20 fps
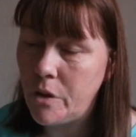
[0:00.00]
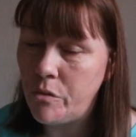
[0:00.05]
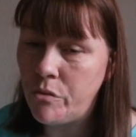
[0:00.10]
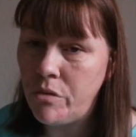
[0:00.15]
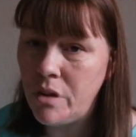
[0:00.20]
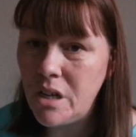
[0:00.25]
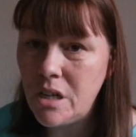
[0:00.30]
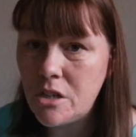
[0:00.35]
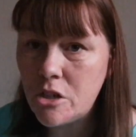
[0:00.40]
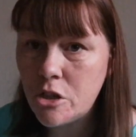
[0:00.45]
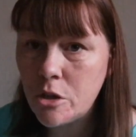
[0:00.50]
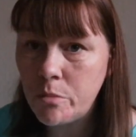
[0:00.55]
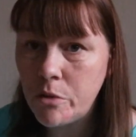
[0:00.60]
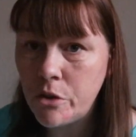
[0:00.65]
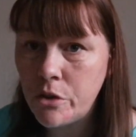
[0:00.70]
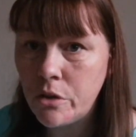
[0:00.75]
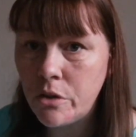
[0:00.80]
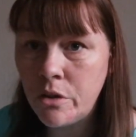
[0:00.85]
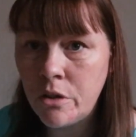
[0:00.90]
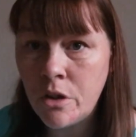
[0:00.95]

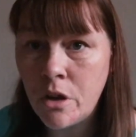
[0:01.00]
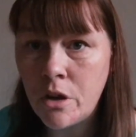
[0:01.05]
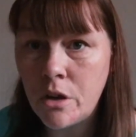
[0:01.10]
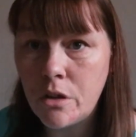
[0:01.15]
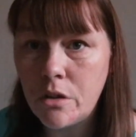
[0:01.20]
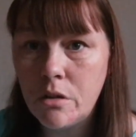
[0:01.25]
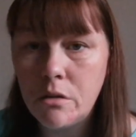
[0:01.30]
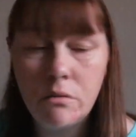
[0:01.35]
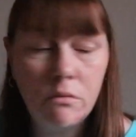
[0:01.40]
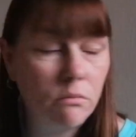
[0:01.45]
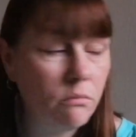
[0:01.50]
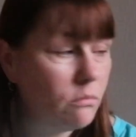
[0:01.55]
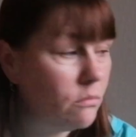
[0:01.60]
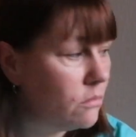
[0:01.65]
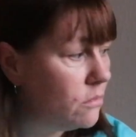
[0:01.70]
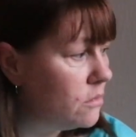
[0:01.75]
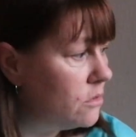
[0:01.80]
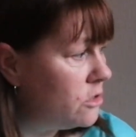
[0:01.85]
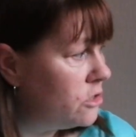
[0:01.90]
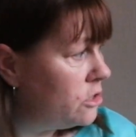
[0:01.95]
reachable, not
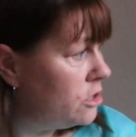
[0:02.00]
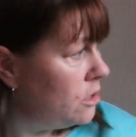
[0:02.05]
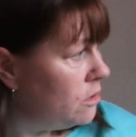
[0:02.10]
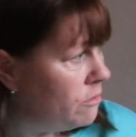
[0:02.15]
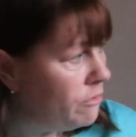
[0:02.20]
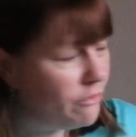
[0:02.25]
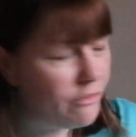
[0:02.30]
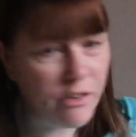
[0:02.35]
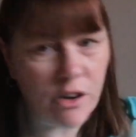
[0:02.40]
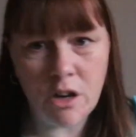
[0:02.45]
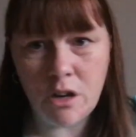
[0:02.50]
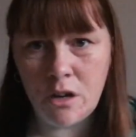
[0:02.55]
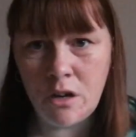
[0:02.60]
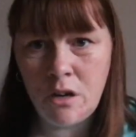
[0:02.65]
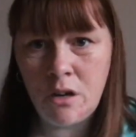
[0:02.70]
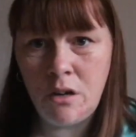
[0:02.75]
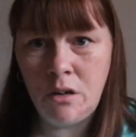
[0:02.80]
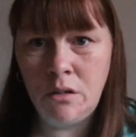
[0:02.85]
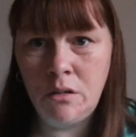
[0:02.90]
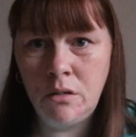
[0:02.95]
too
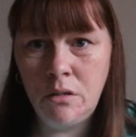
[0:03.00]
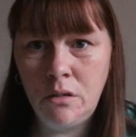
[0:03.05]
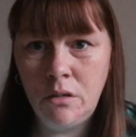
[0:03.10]
far.